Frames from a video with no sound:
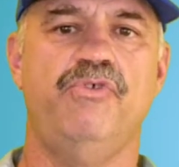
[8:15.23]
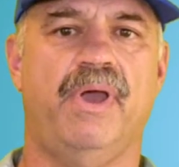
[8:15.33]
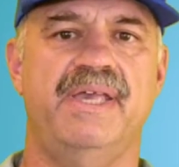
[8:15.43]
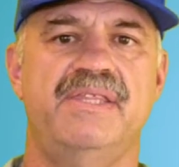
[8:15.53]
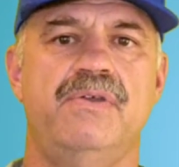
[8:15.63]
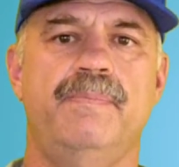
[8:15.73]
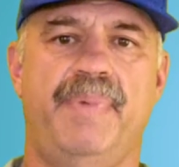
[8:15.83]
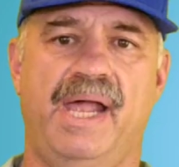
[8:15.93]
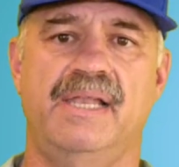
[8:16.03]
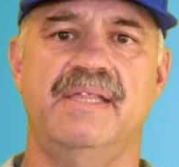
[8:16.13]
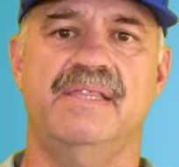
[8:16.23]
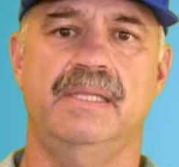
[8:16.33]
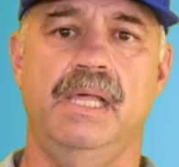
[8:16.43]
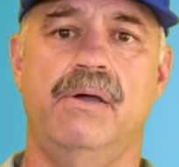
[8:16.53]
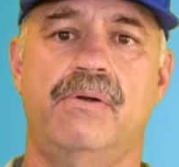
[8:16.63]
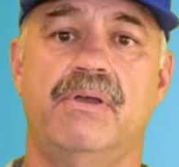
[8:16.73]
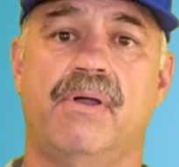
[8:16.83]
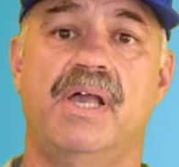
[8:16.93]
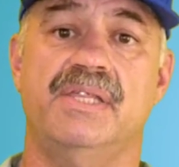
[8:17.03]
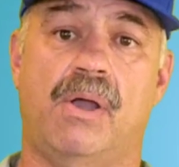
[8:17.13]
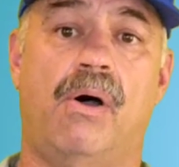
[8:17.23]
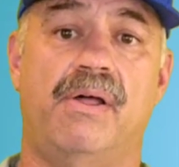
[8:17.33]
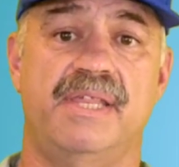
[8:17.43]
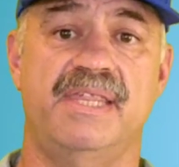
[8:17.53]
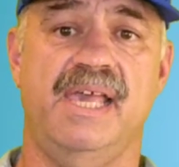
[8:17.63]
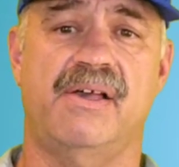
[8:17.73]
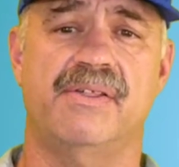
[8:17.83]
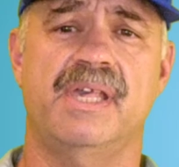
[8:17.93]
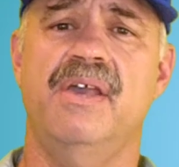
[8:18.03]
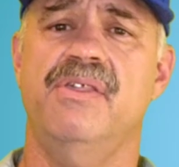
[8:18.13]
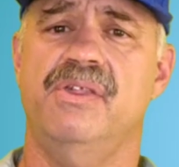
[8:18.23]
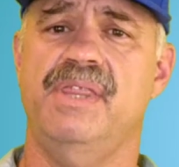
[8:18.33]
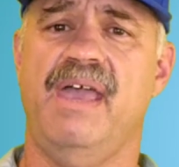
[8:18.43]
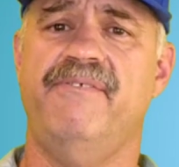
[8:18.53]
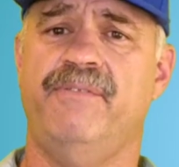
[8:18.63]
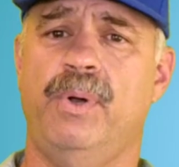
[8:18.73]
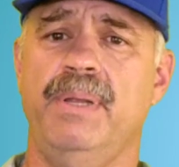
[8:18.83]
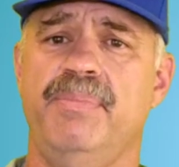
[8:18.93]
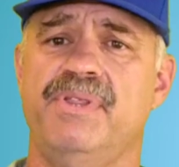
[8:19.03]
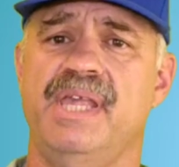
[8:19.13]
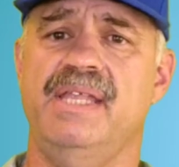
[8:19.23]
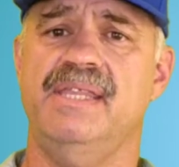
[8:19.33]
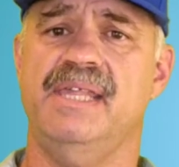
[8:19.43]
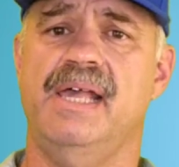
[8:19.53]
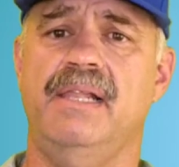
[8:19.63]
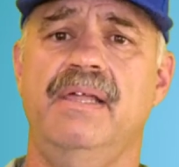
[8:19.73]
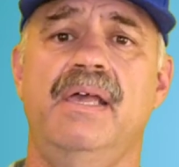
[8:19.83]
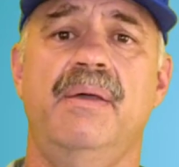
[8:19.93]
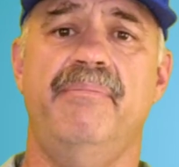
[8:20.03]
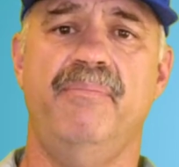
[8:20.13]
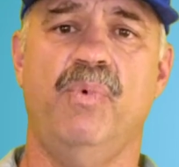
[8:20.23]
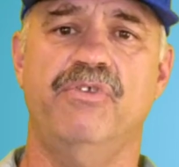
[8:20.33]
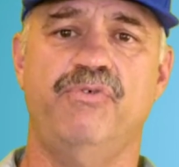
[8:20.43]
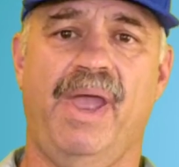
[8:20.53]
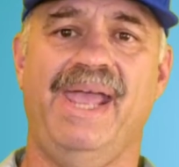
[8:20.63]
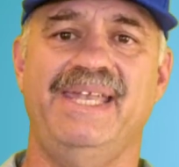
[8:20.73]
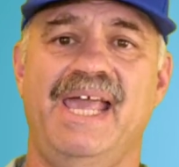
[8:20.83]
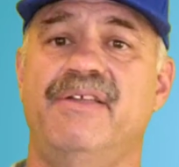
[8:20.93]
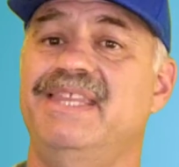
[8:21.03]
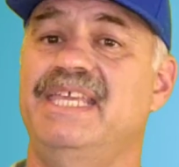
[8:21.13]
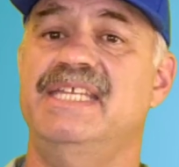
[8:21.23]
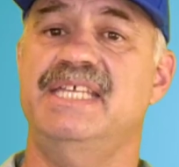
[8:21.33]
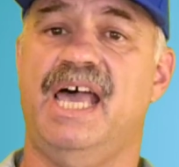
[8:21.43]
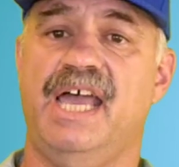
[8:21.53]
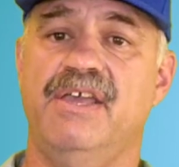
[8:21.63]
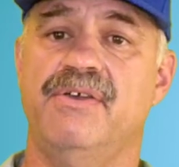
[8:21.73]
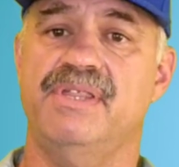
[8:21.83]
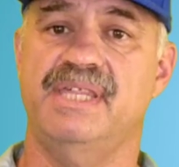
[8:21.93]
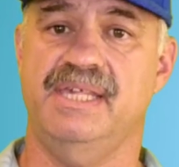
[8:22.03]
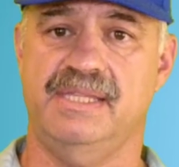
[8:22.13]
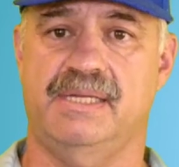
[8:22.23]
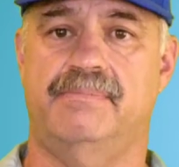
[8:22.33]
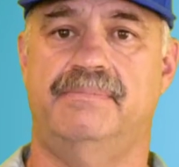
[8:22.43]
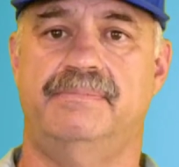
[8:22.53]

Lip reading: tries to balance the load across all the cells. So that 40% cell will drag down the entire system.